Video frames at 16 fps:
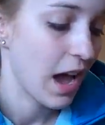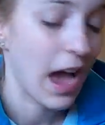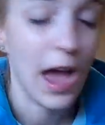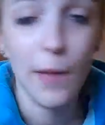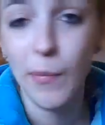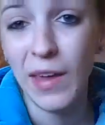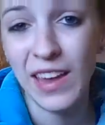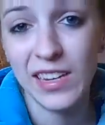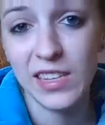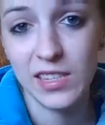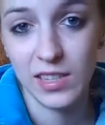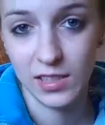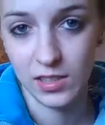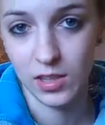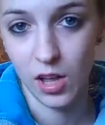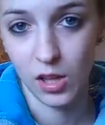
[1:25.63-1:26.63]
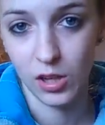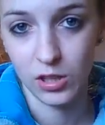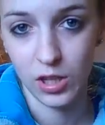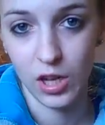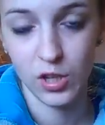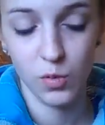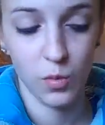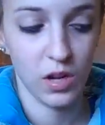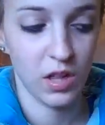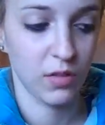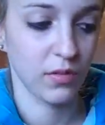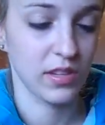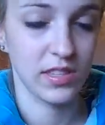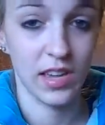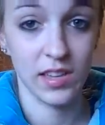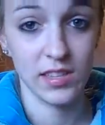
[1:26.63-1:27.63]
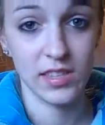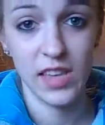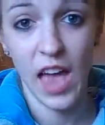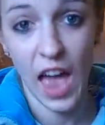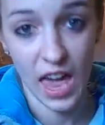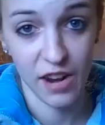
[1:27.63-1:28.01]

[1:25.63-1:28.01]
I paid $6.23